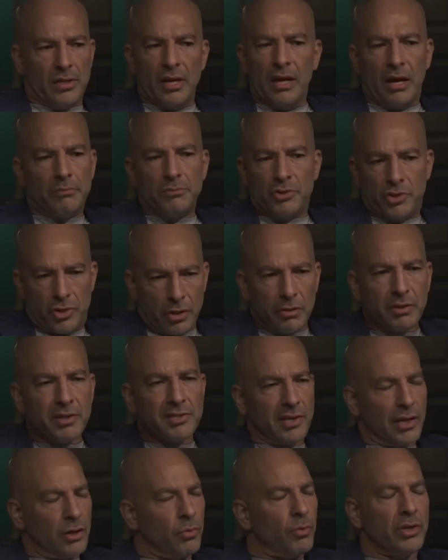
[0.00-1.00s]
I'm sure
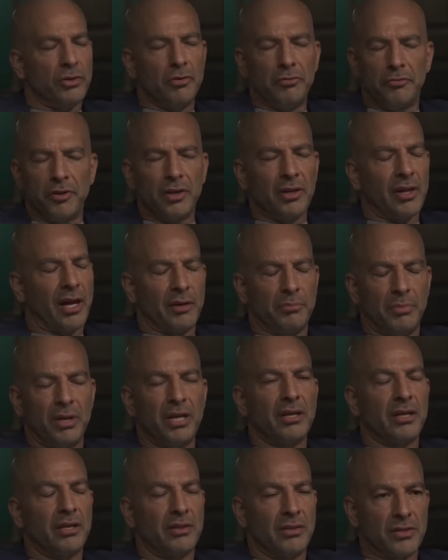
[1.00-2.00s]
it's like what you feel like
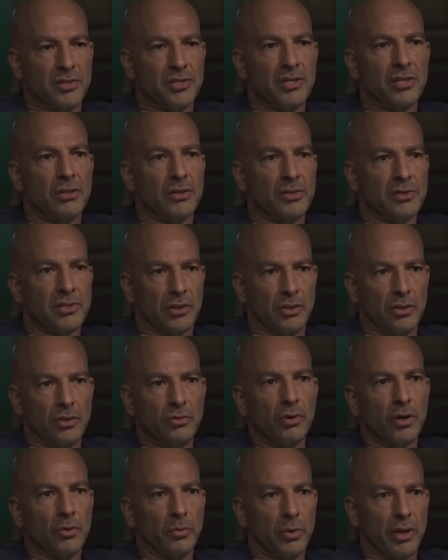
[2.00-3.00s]
being in the SEALs. Like
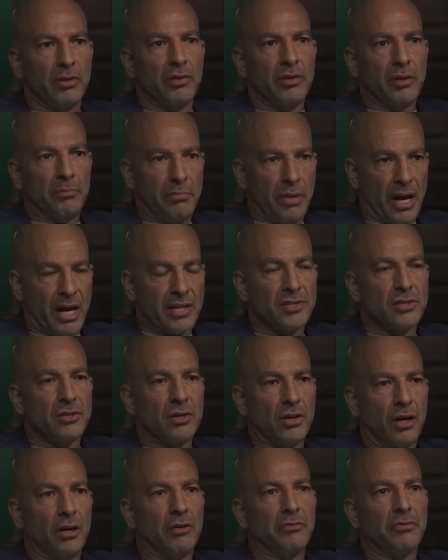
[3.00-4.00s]
you are with the
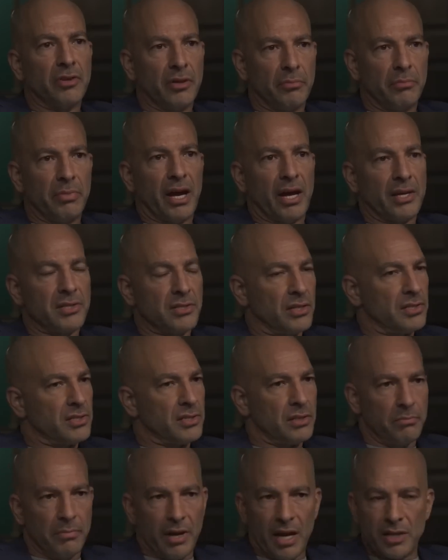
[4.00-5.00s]
best of the best.
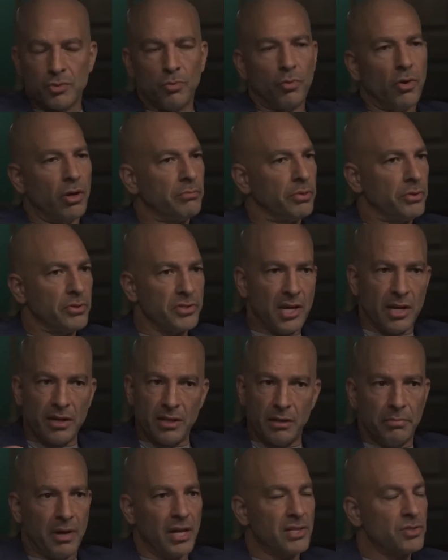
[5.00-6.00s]
It's the best 1%
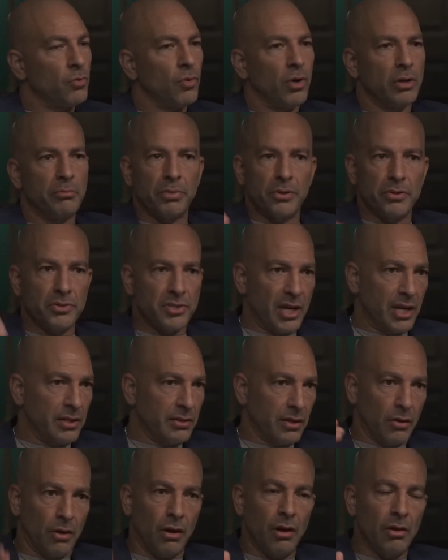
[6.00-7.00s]
of the best
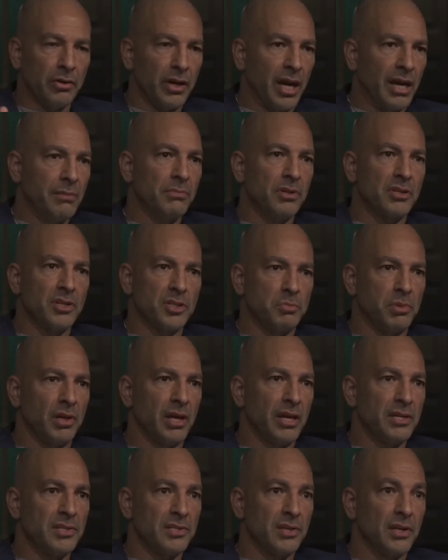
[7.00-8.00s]
1% that all came to this
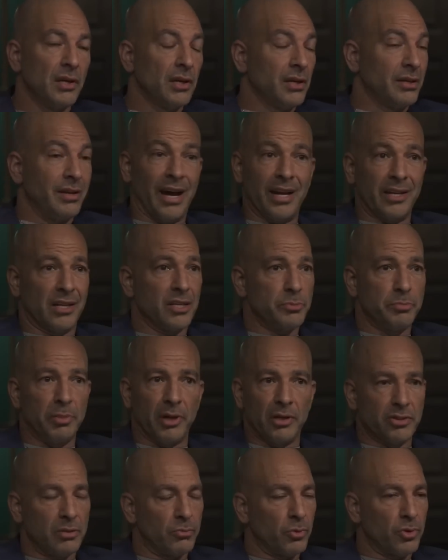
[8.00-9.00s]
place, not because
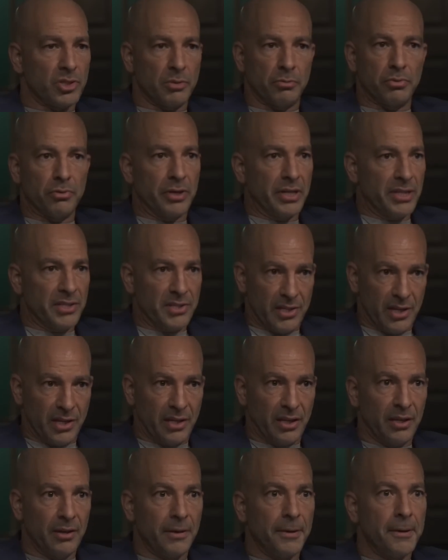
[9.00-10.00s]
Baltimore's a pretty
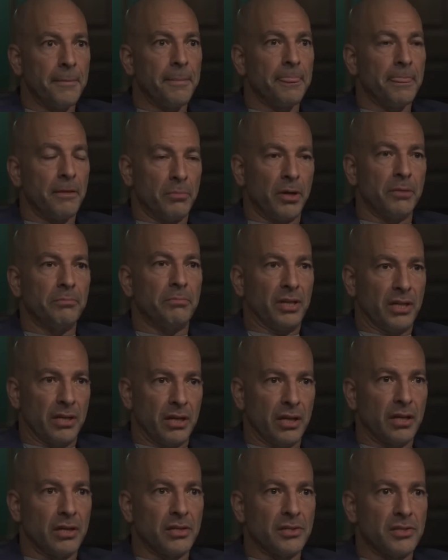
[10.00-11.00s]
city, but
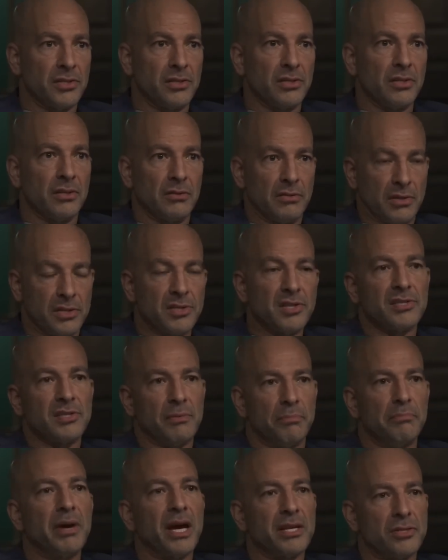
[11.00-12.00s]
because this is
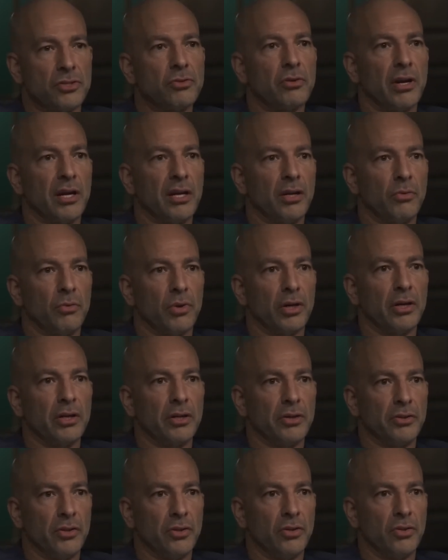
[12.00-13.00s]
the best training we're
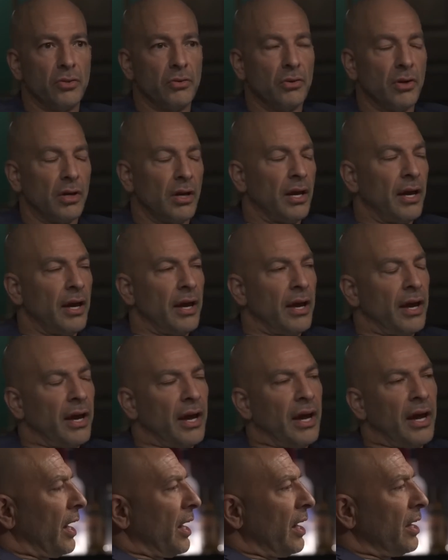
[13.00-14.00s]
going to do.
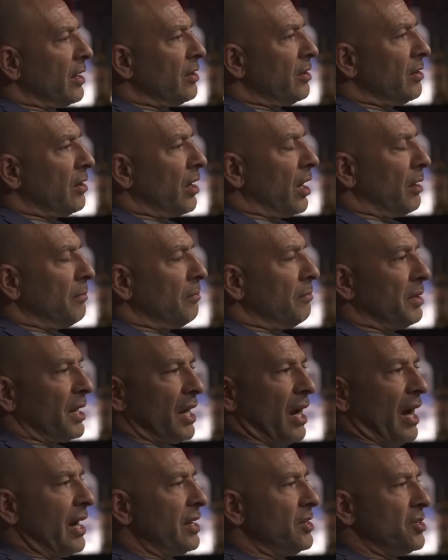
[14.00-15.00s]
And
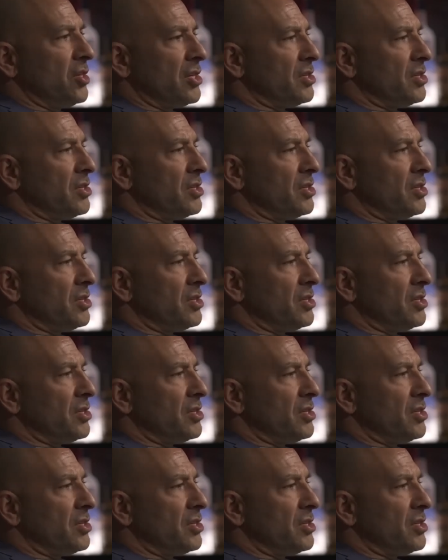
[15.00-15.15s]
but I